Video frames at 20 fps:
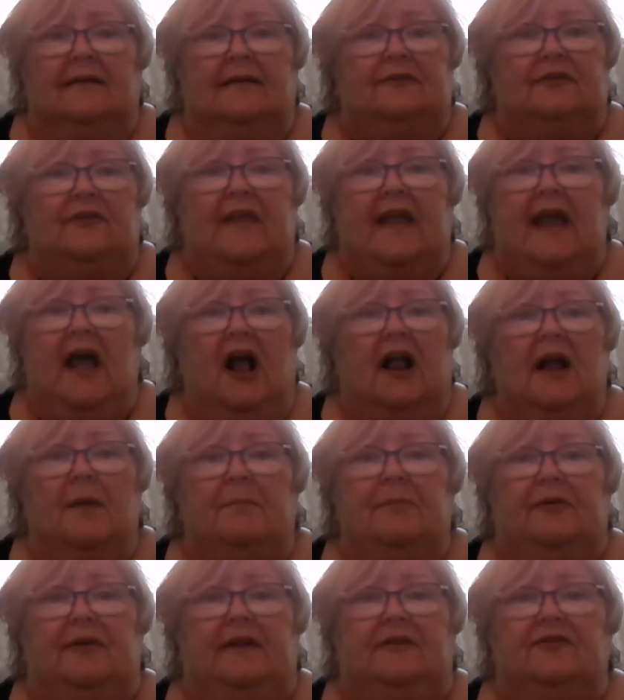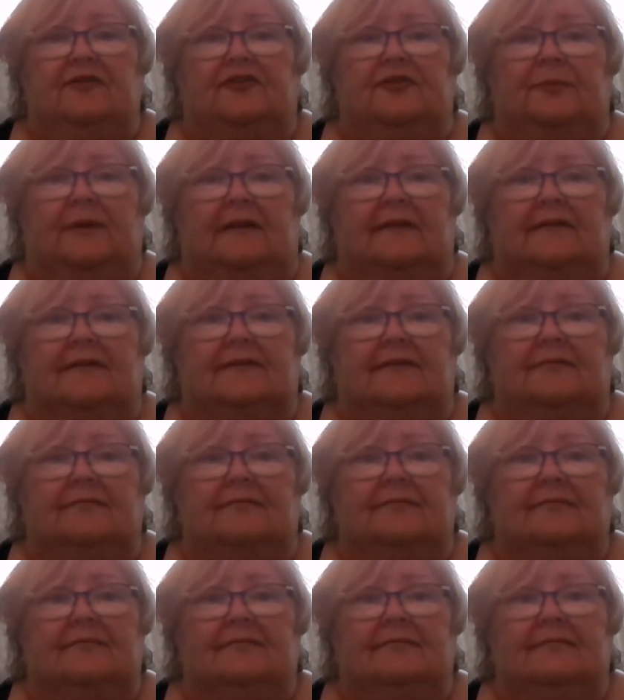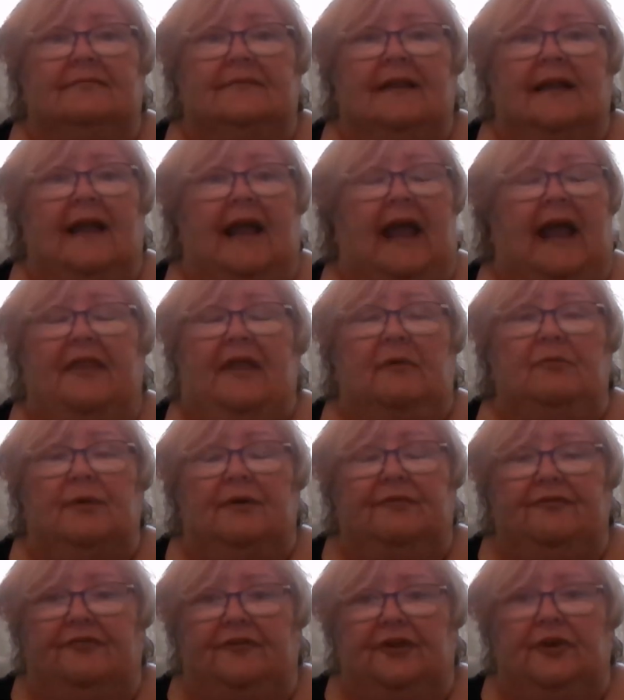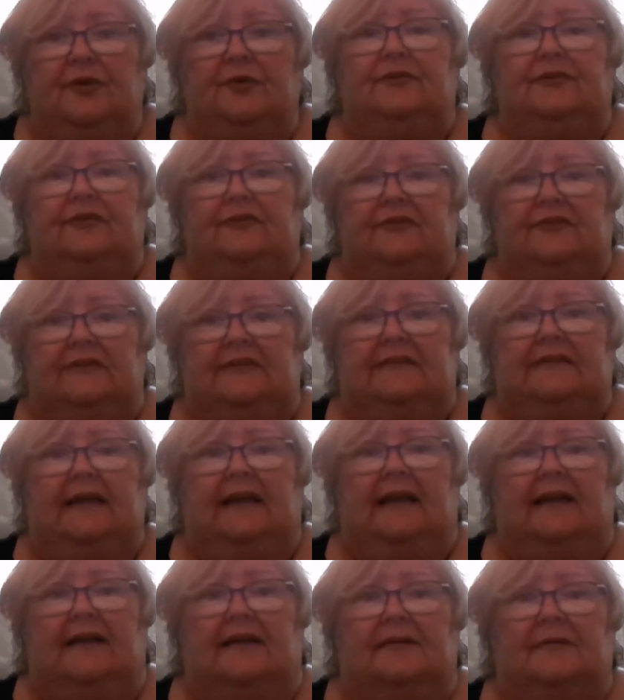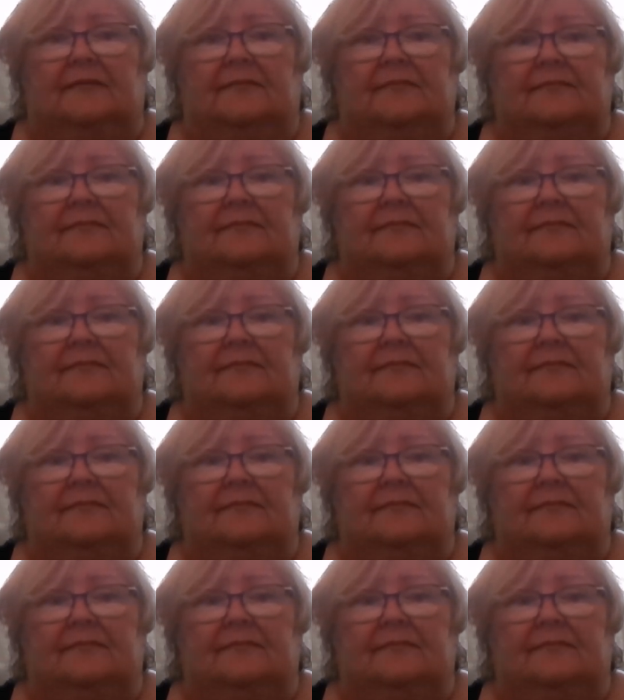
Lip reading: So they hung up their instruments and they refused to sing.